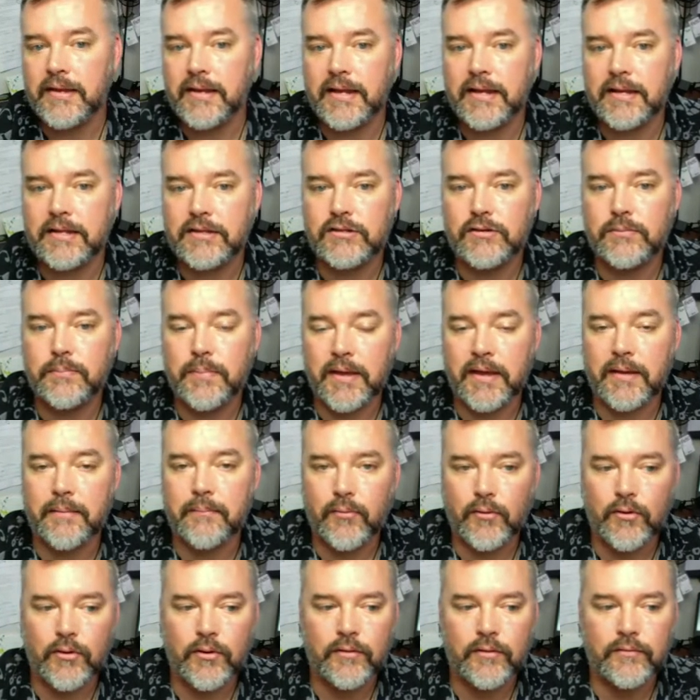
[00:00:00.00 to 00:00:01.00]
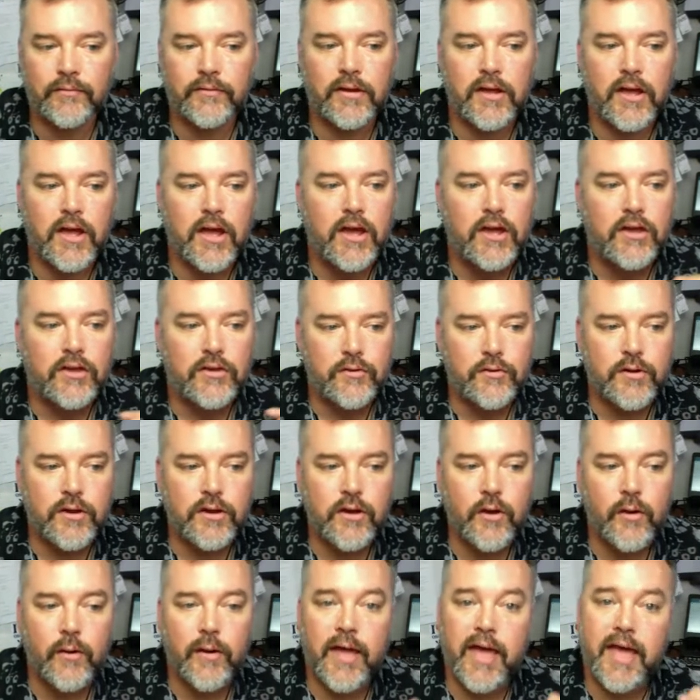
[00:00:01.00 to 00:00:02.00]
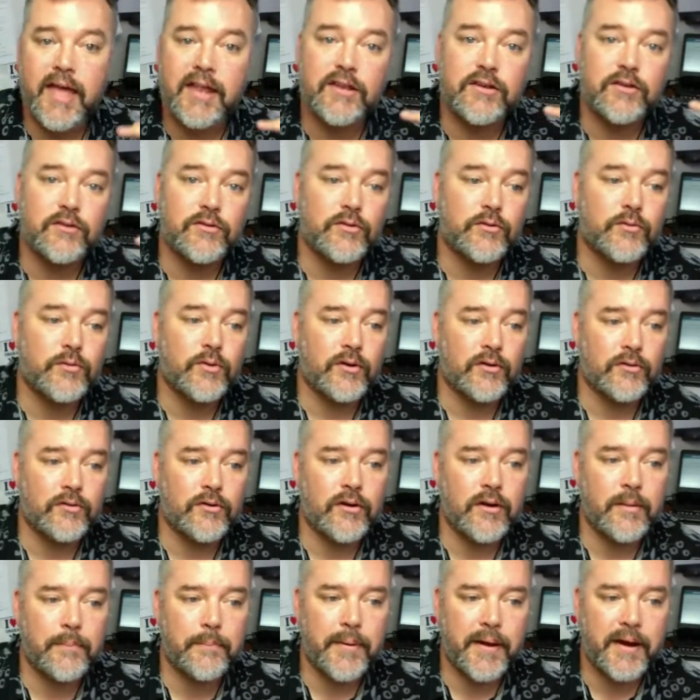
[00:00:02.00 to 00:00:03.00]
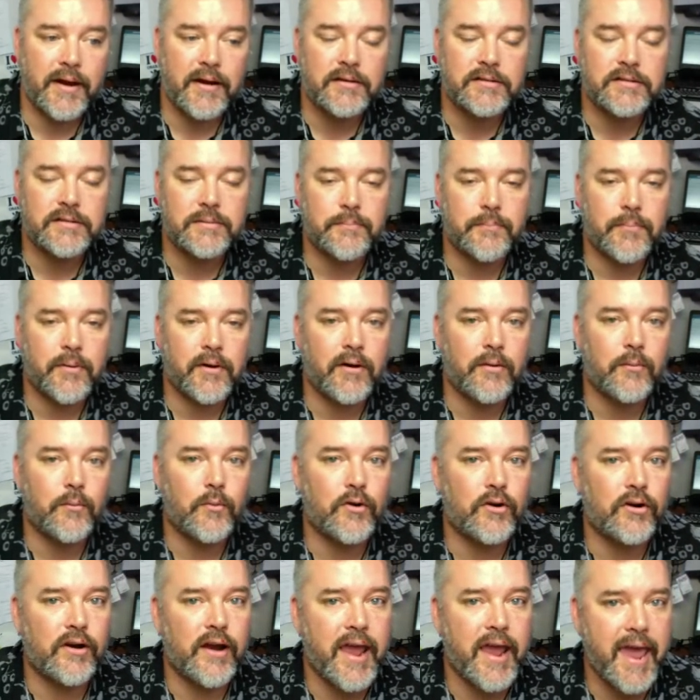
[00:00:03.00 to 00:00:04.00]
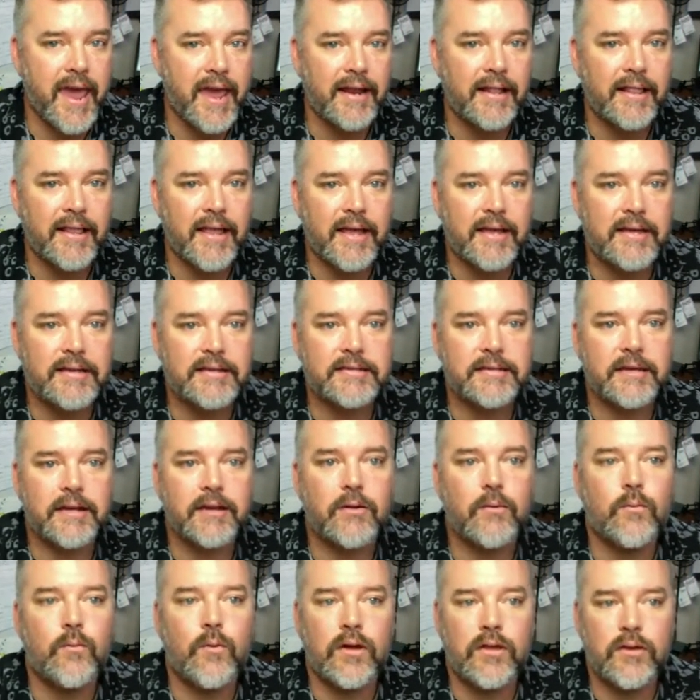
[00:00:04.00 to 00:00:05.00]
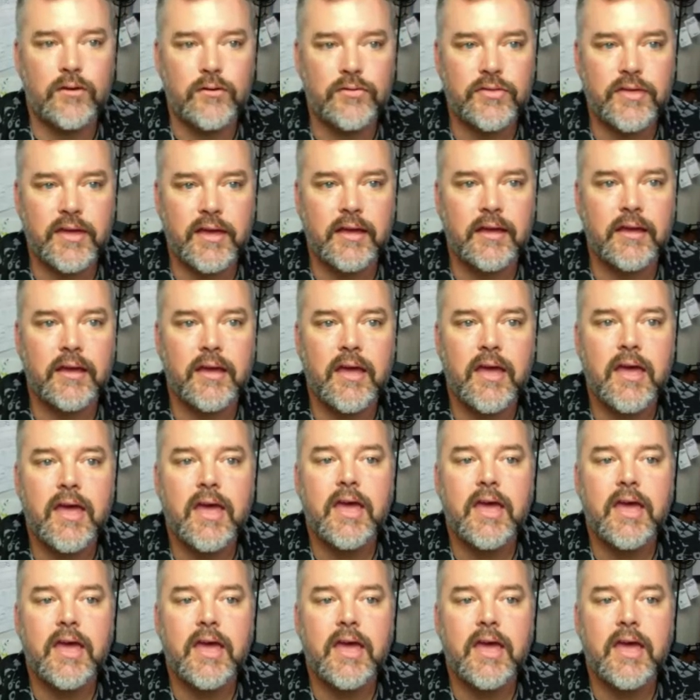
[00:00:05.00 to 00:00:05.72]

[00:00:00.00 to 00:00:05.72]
need to be improved, you can go ahead and do the critical comparison part where you're analyzing what you think